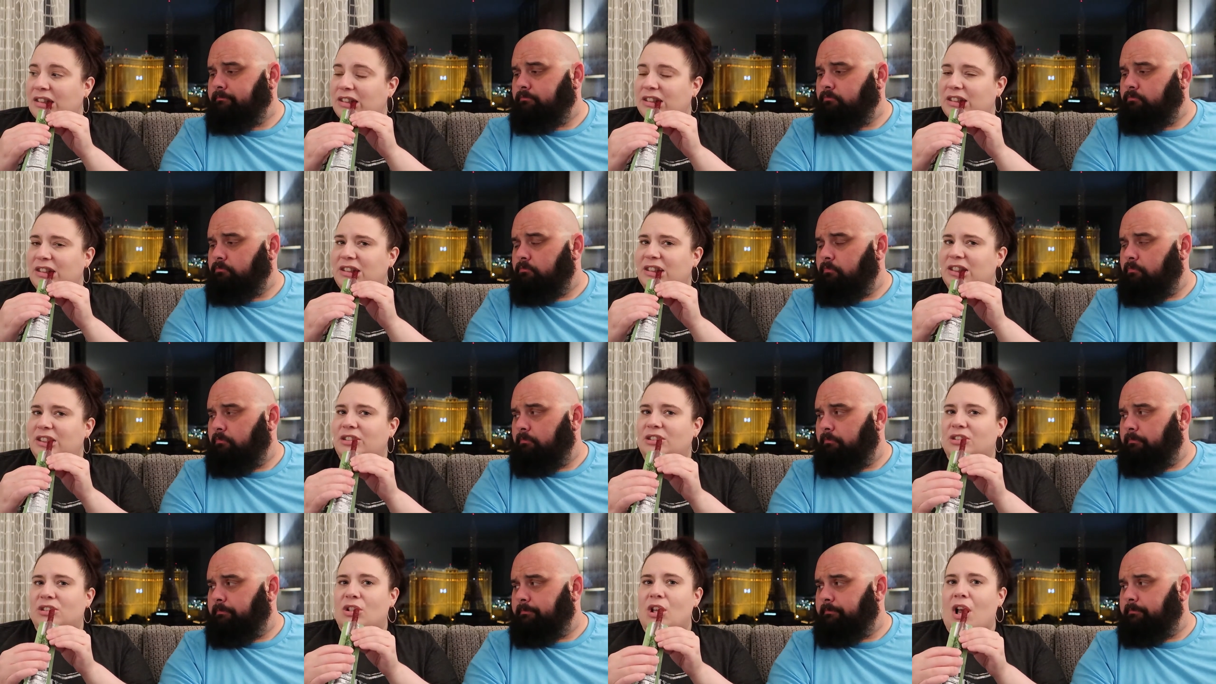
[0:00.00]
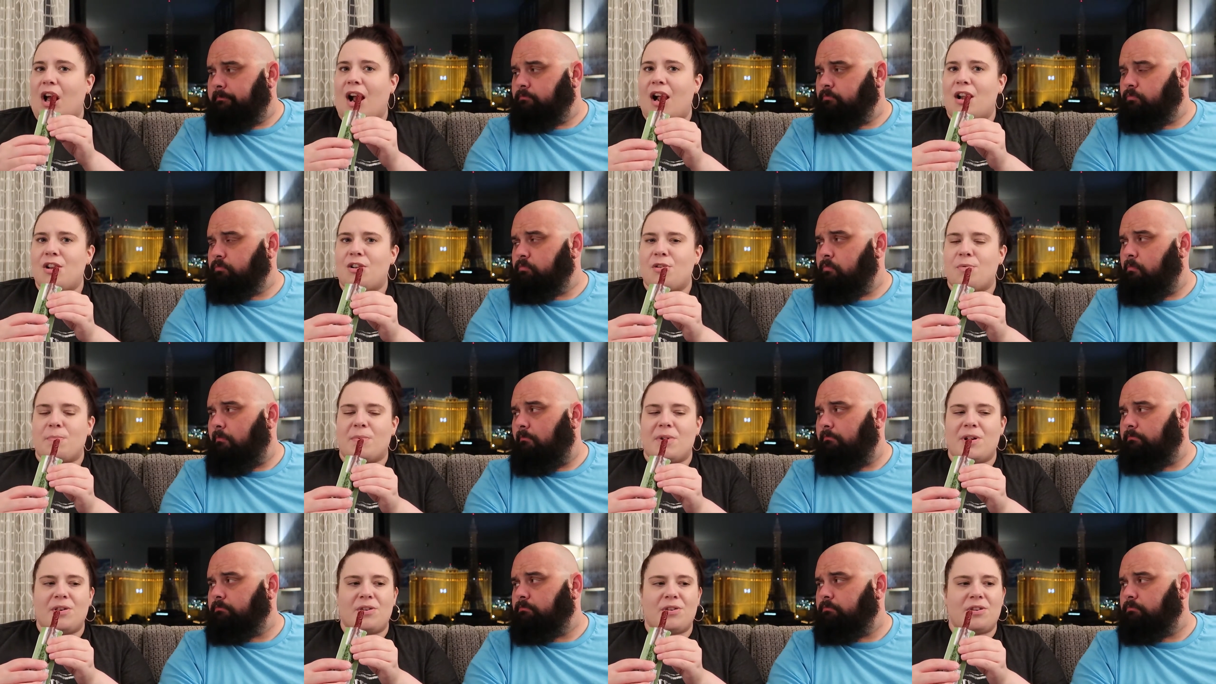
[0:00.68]
Speaker 1: It's not hot,
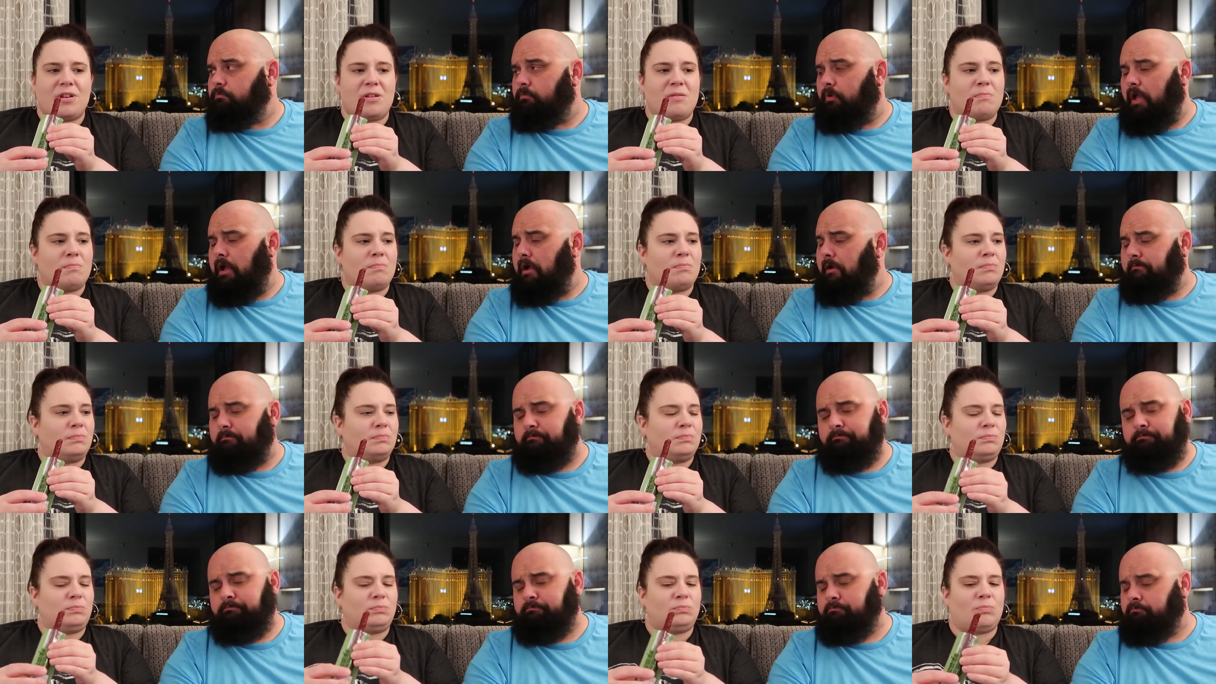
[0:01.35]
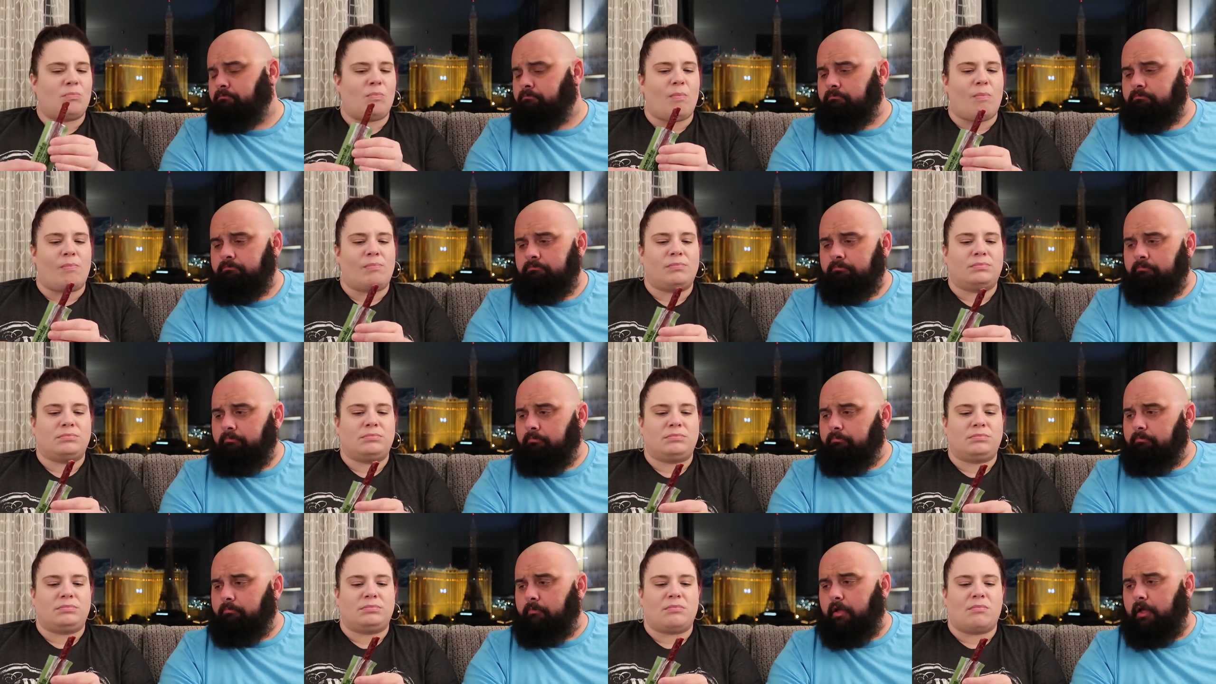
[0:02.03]
spicy. Yeah.
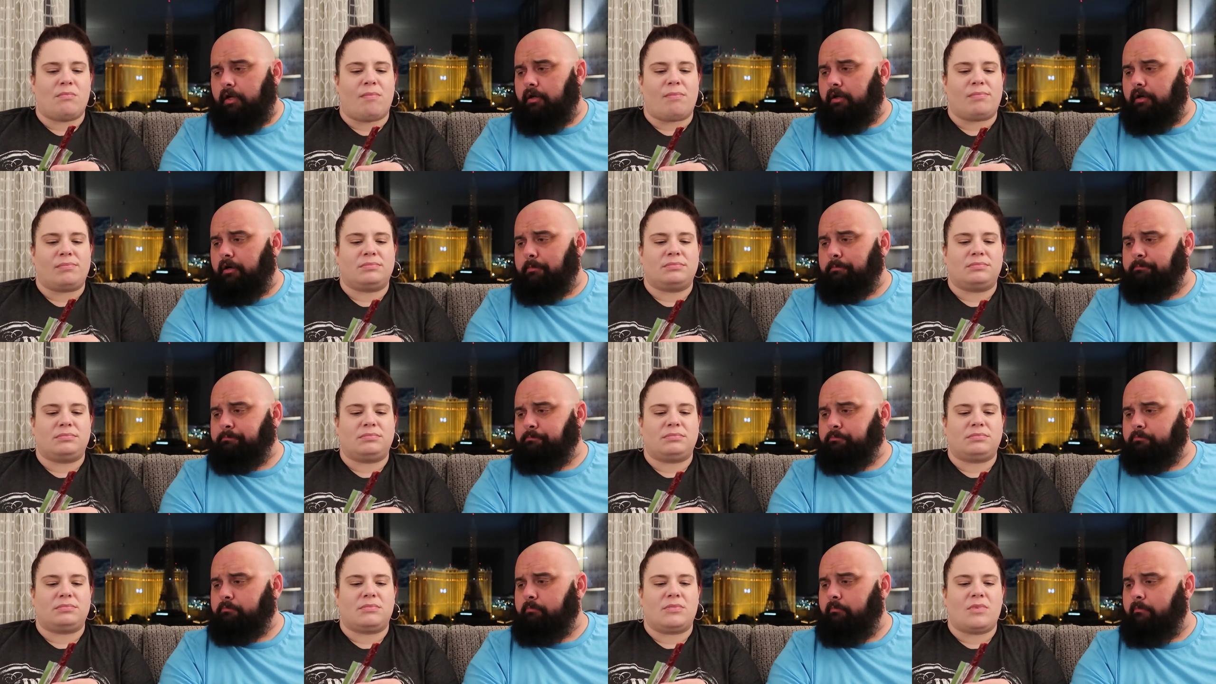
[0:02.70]
Not at all.